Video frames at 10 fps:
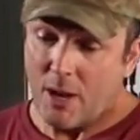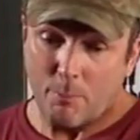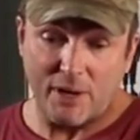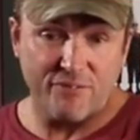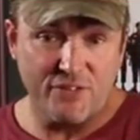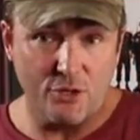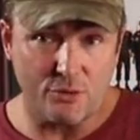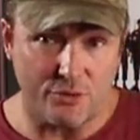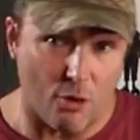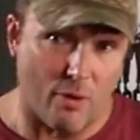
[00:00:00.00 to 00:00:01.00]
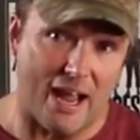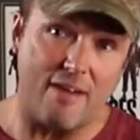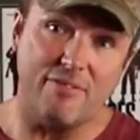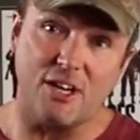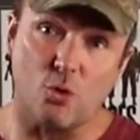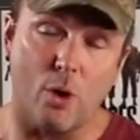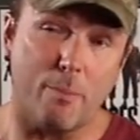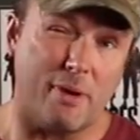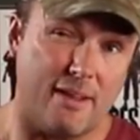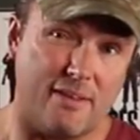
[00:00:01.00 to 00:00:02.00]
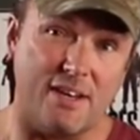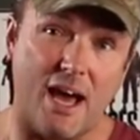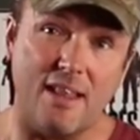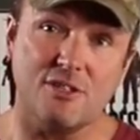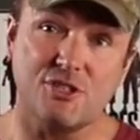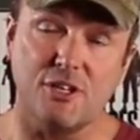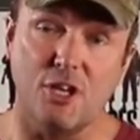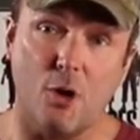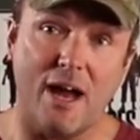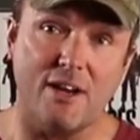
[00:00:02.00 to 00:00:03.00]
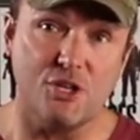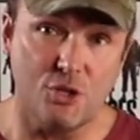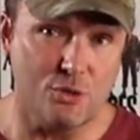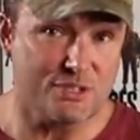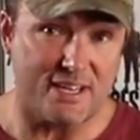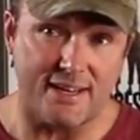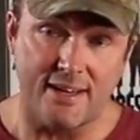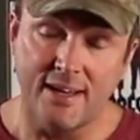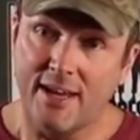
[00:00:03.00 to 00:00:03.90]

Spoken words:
But if you don't have the equipment and the knowledge to know how to use it,